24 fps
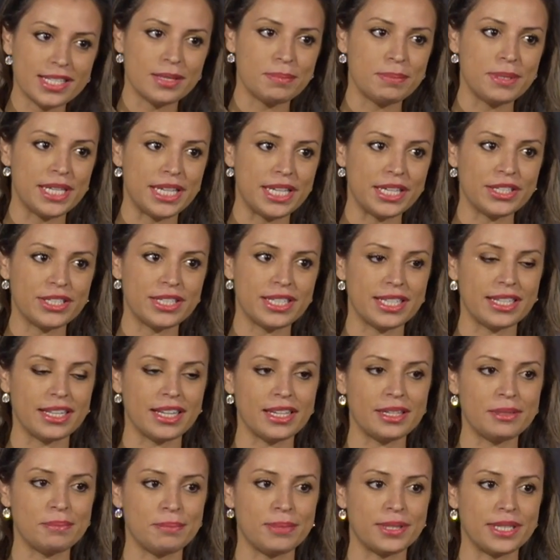to be here
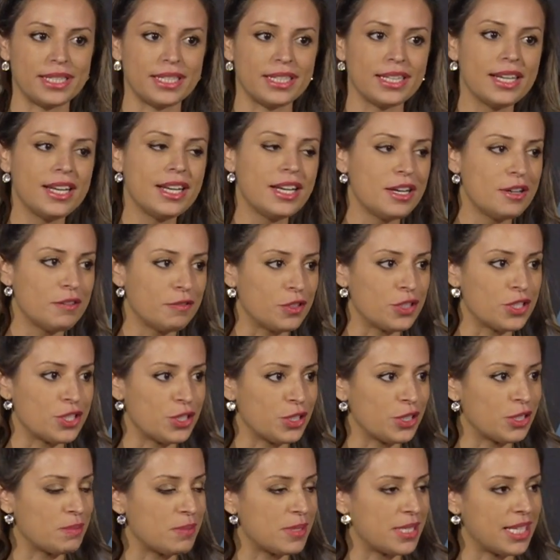tonight, but for
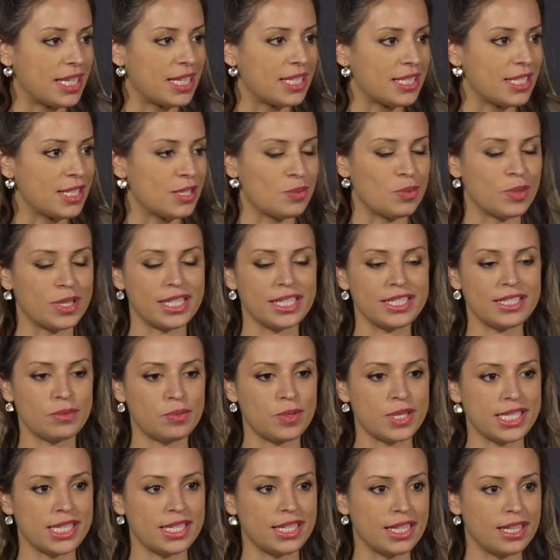circumstances
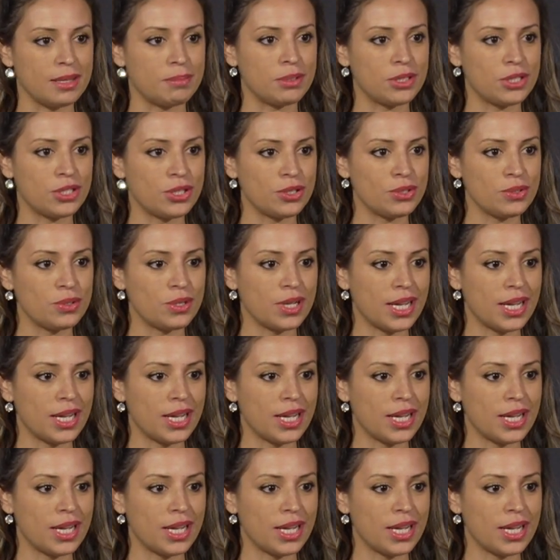wasn't able to,